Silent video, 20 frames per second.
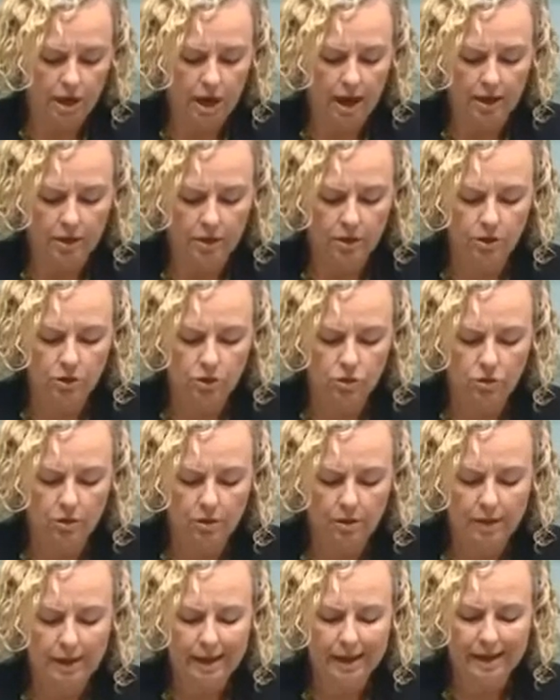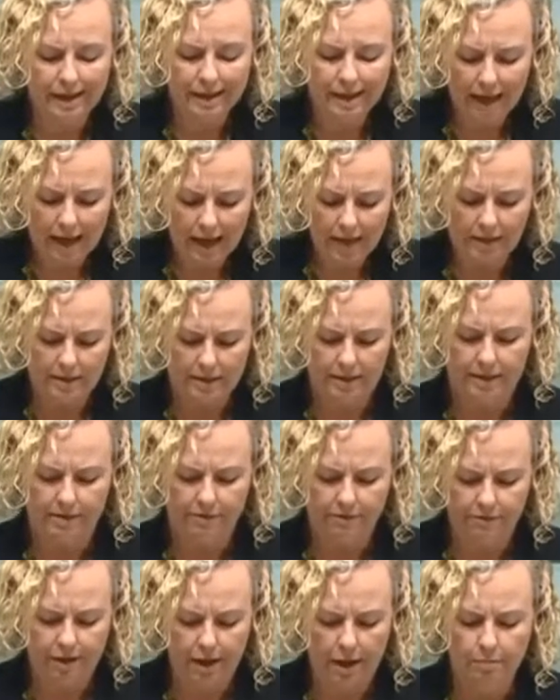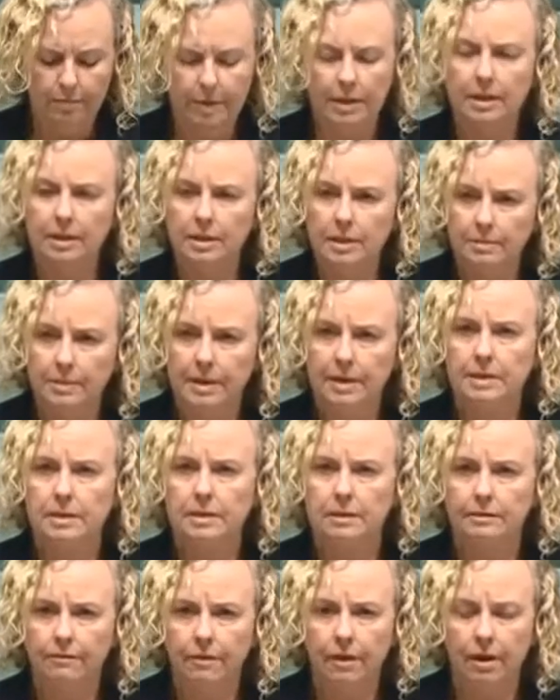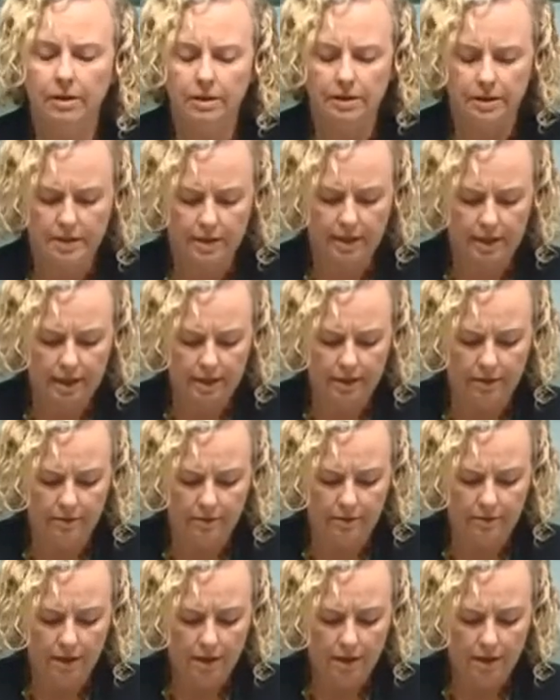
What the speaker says: argued strongly against family and domestic violence leave.